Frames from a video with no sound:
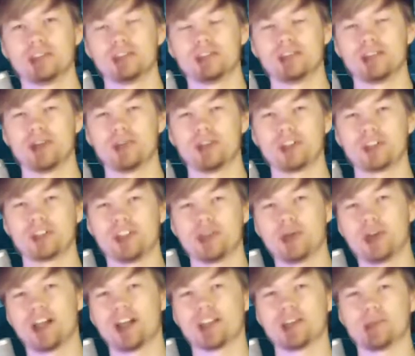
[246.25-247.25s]
Now recently we
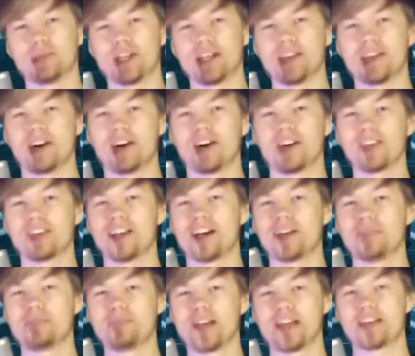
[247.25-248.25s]
got to play the
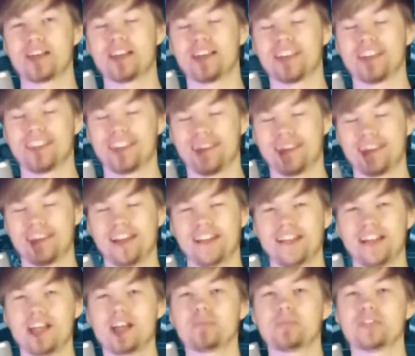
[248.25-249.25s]
Hardline Beta. That
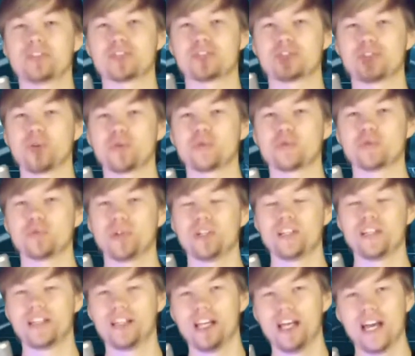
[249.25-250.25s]
game is so
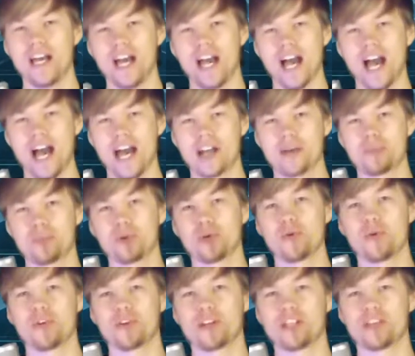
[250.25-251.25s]
sweet, Adam
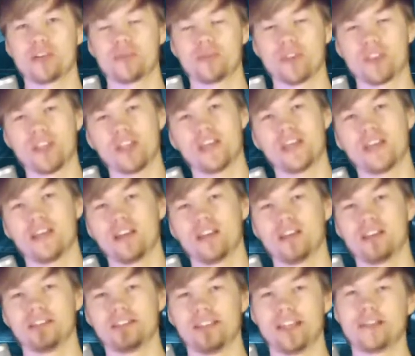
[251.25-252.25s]
pre-ordered it within
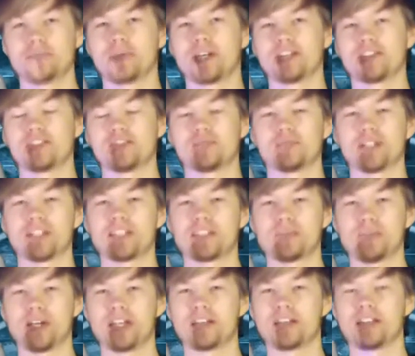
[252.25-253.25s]
10 minutes of playing the
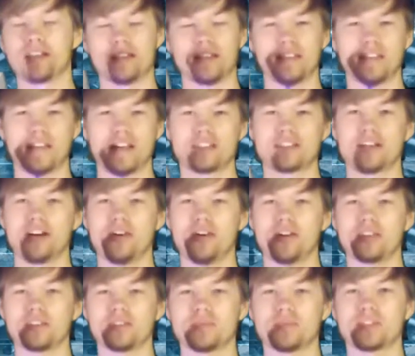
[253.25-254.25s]
beta. That's how
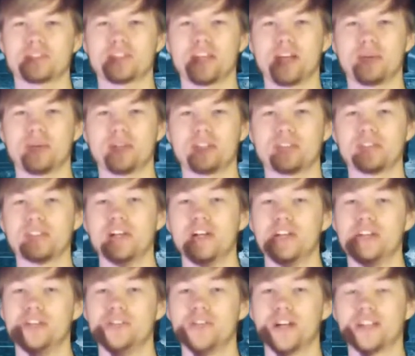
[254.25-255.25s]
awesome this game is.
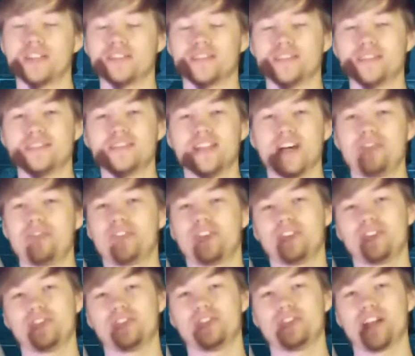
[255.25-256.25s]
You guys definitely
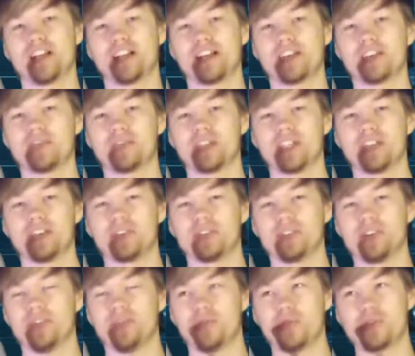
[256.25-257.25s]
should check out the video.
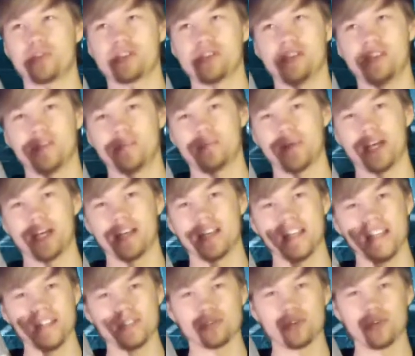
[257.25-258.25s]
Unfortunately the beta
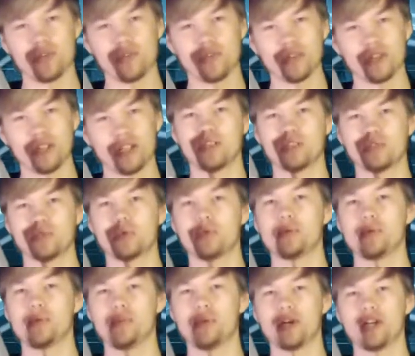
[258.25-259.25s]
is over, so
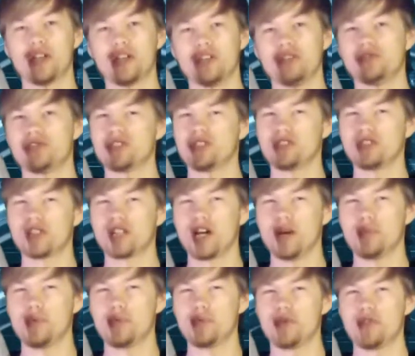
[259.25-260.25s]
we'll be bringing you just a
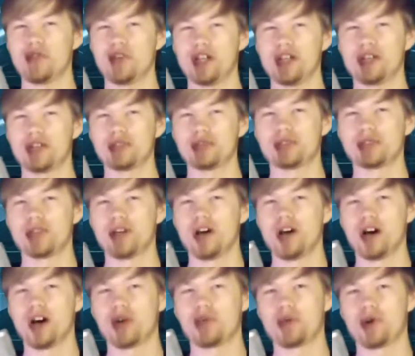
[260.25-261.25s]
couple more videos
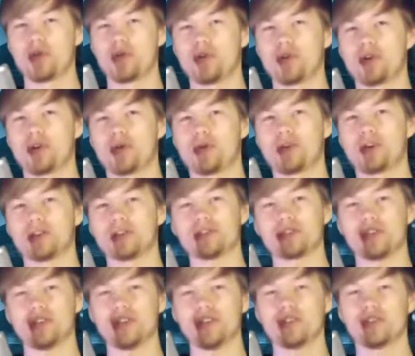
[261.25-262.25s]
on what we recorded.
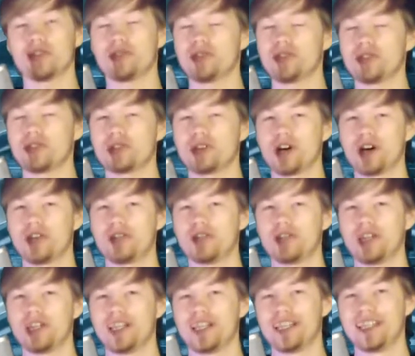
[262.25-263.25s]
So here is the first
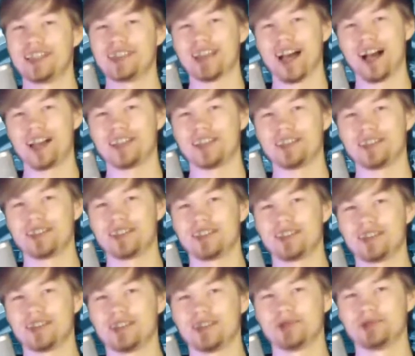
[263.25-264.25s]
off, is
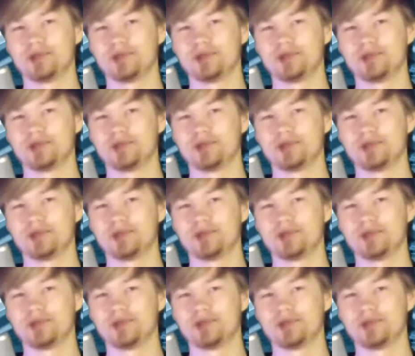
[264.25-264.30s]
heists.